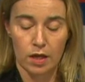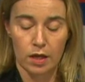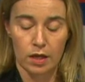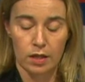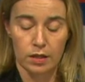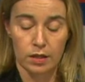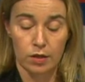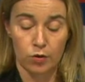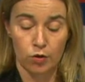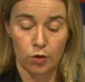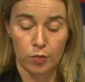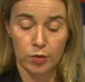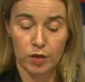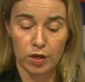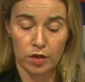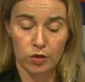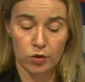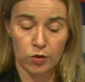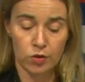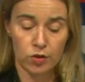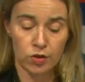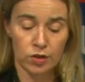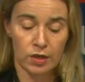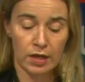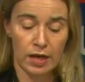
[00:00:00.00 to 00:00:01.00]
The European
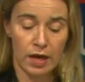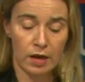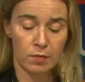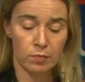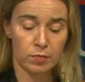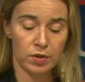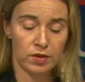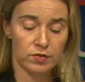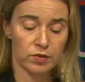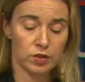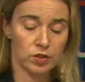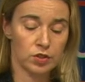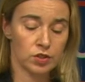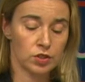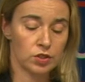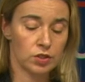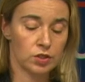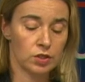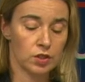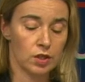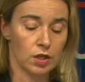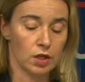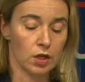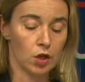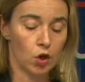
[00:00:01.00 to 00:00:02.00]
Union can pivot
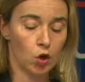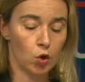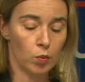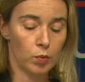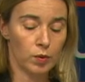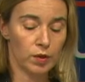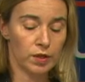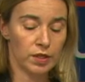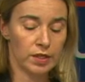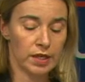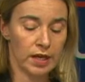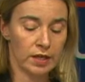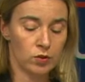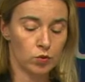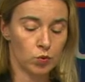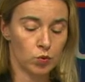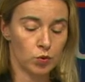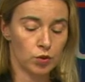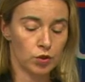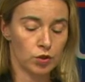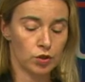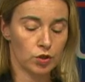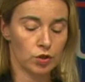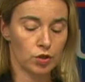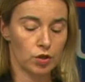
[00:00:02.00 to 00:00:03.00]
a global
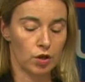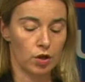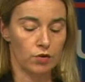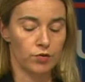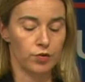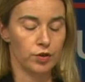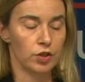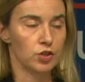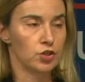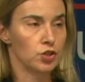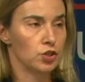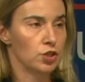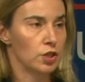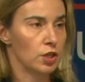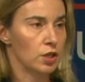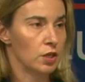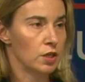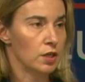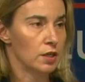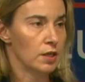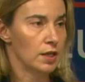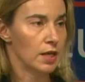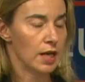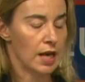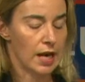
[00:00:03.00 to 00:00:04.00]
network of regional
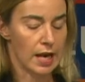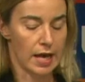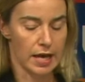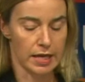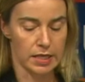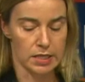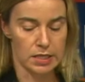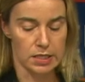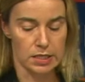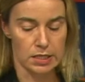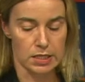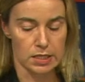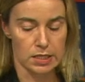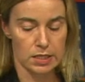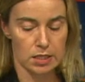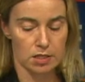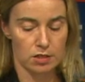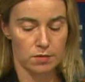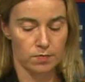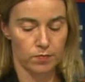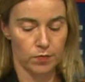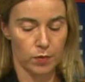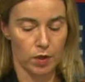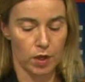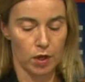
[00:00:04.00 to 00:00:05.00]
alliances.
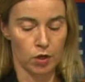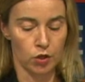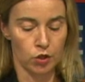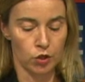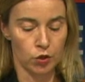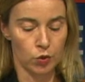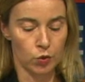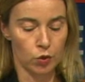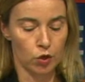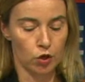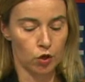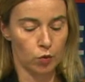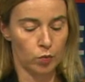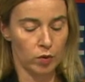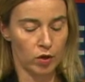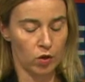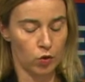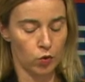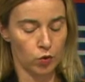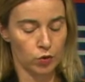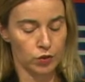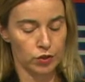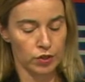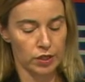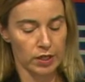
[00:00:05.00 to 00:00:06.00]
A new global
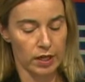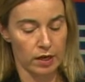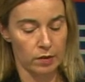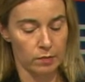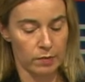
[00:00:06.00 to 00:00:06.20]
order can